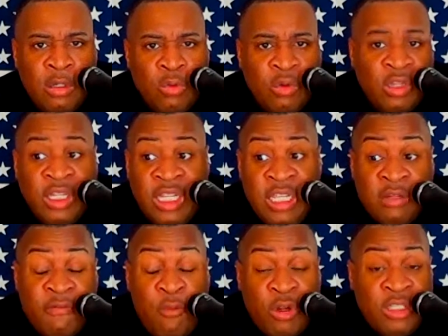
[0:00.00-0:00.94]
Which
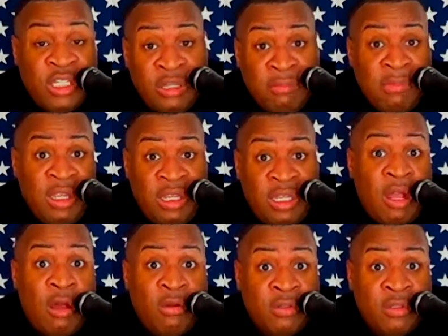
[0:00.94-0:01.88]
leaves $14 million,
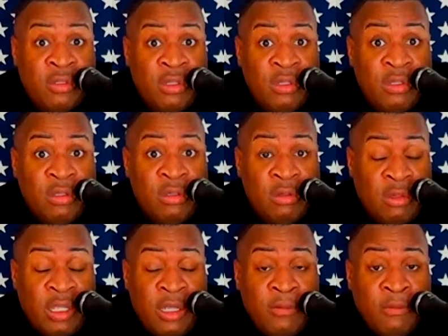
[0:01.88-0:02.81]

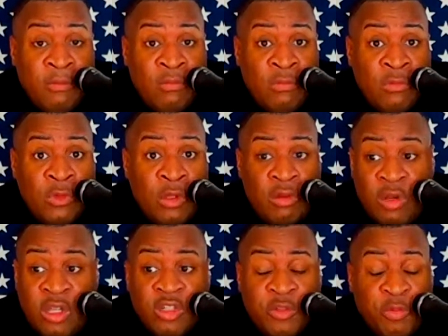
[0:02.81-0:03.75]
okay? So
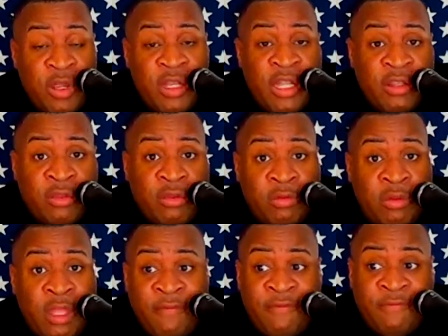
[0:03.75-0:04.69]
they're going to spread
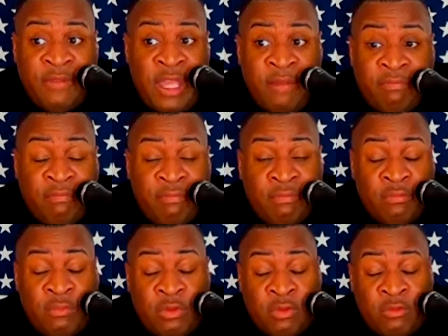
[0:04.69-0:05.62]
that
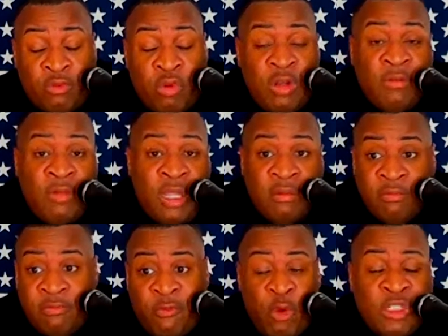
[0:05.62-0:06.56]

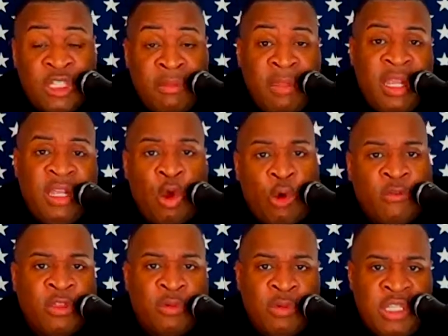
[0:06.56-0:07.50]
$14 million
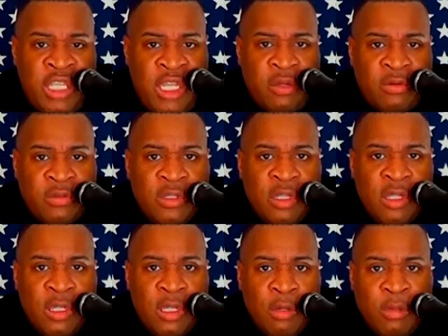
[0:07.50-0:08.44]
over 3 years.
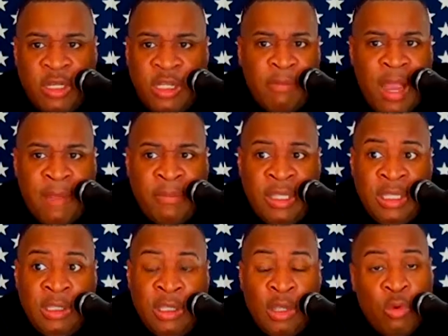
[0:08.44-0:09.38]
But it might
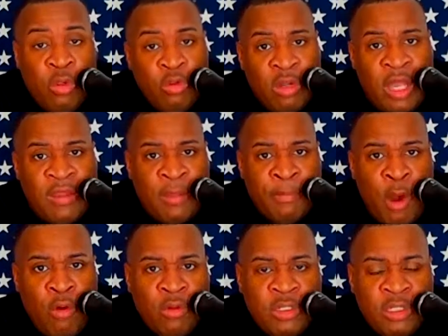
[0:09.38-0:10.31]
be where you don't got that
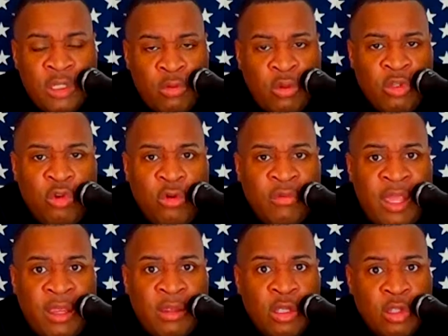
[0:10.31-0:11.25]
bonus, where you're going
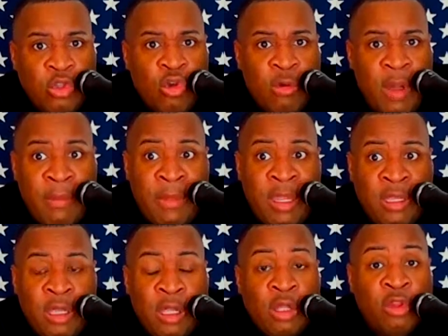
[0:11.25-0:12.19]
to make
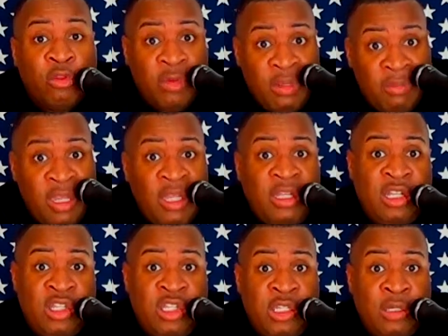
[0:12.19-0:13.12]
$3 million
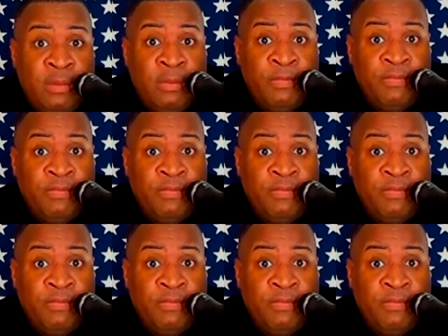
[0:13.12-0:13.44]
this year,